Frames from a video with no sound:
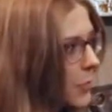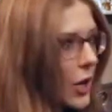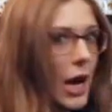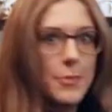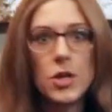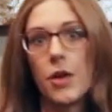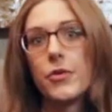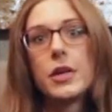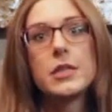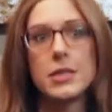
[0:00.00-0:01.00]
perhaps
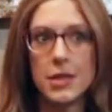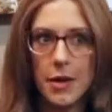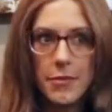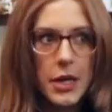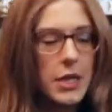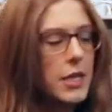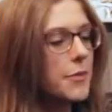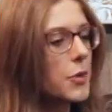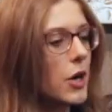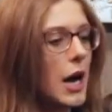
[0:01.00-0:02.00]
offering some money,
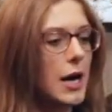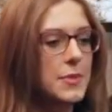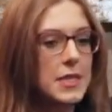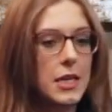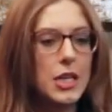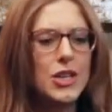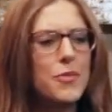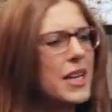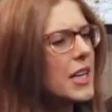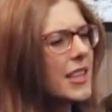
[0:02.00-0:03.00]
perhaps you
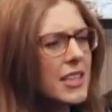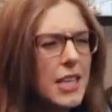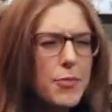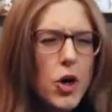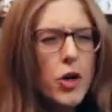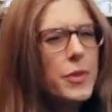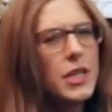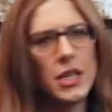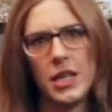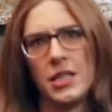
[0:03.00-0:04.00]
know, making things like
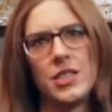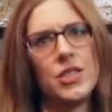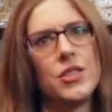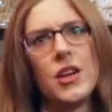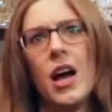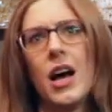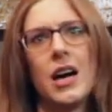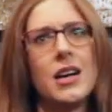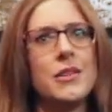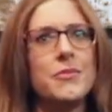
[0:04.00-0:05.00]
permitting easier,
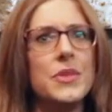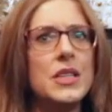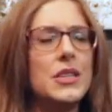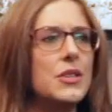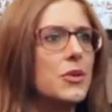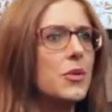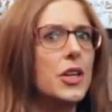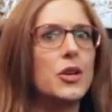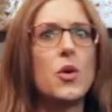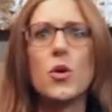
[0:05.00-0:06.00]
you know,
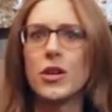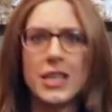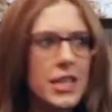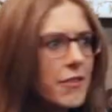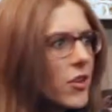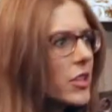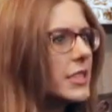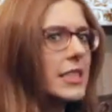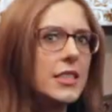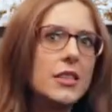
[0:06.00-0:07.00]
coordinating
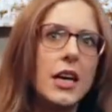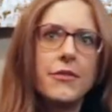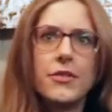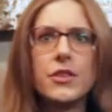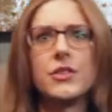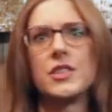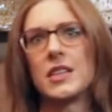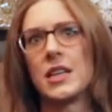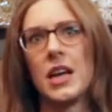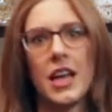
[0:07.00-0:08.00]
volunteer
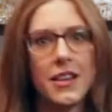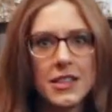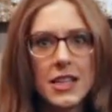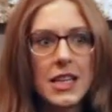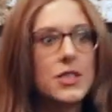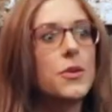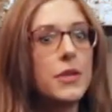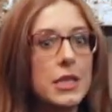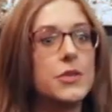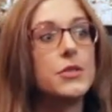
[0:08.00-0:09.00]
efforts, things like that. So
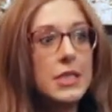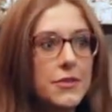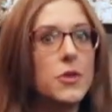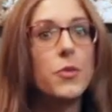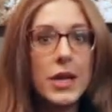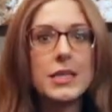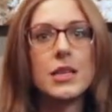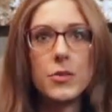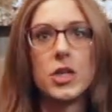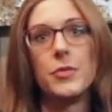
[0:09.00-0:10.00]
there's different ways
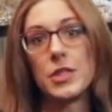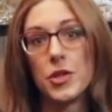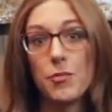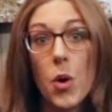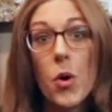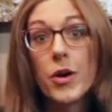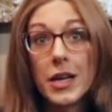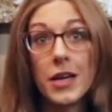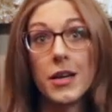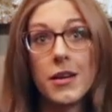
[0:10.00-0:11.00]
that we could be
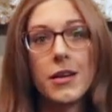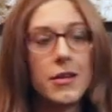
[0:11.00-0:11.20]
supporting